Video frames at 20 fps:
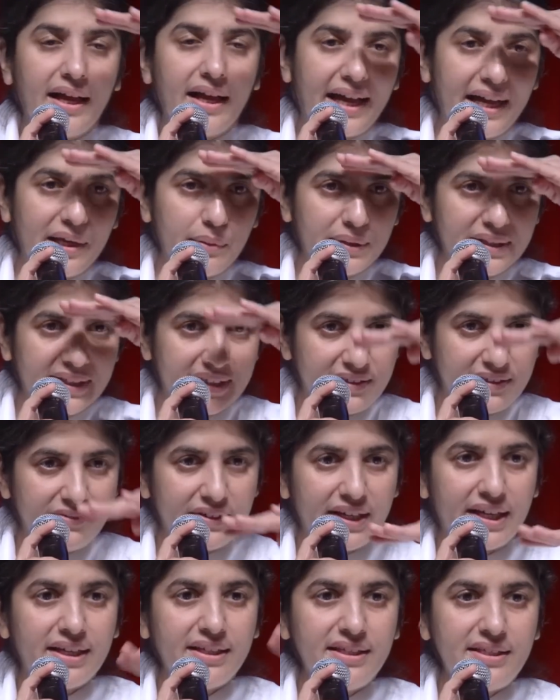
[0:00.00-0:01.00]
I will
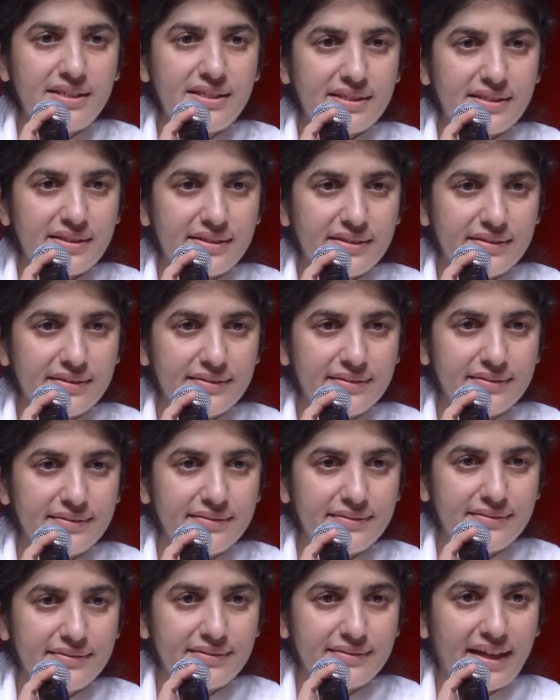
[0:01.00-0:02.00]
advise,
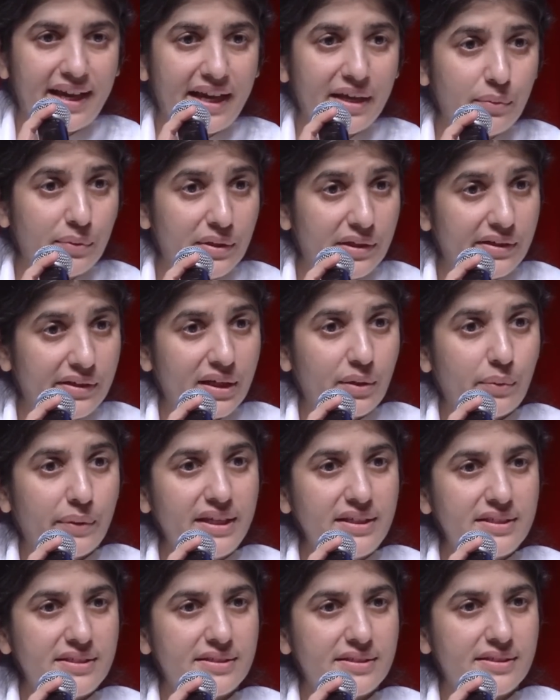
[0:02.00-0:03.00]
I will
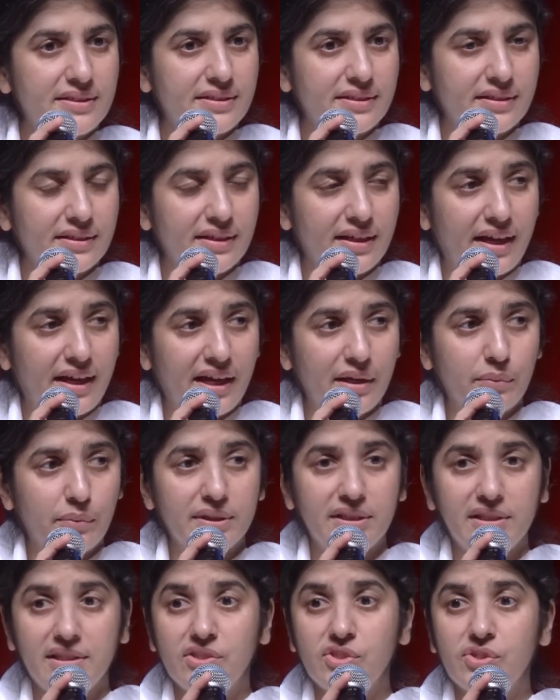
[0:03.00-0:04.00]
request, I will
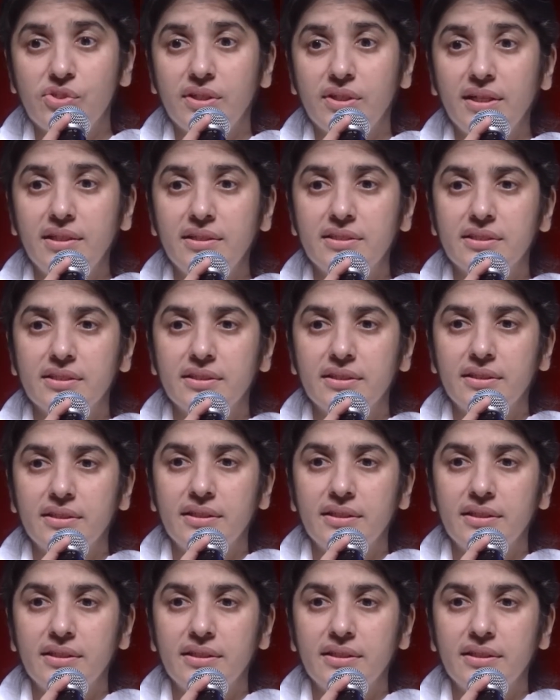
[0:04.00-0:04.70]
instruct,